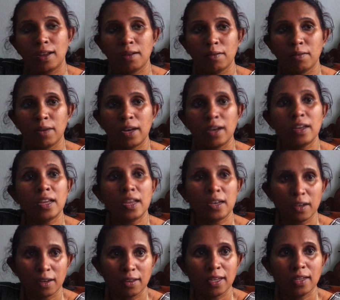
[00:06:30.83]

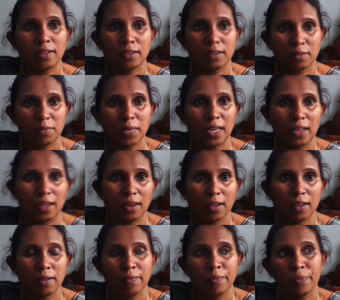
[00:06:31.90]
eradicated that
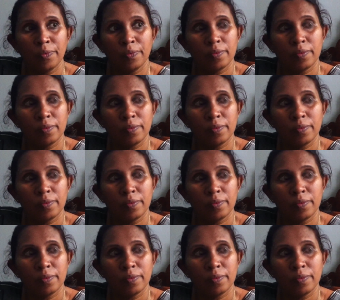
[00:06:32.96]
malaria.